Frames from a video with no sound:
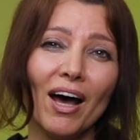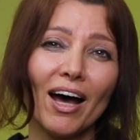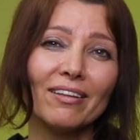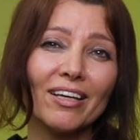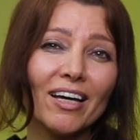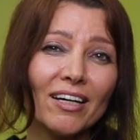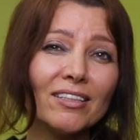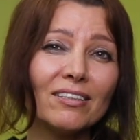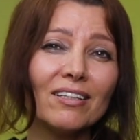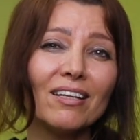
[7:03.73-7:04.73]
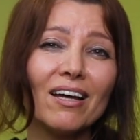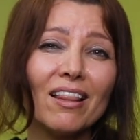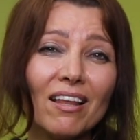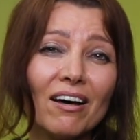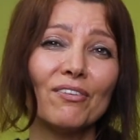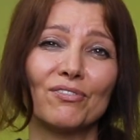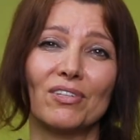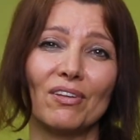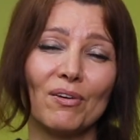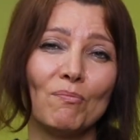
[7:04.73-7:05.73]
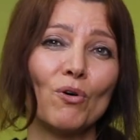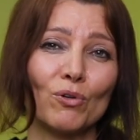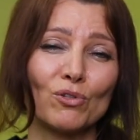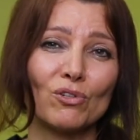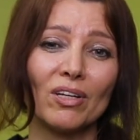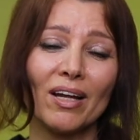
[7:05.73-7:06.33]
And the character that I loved the most,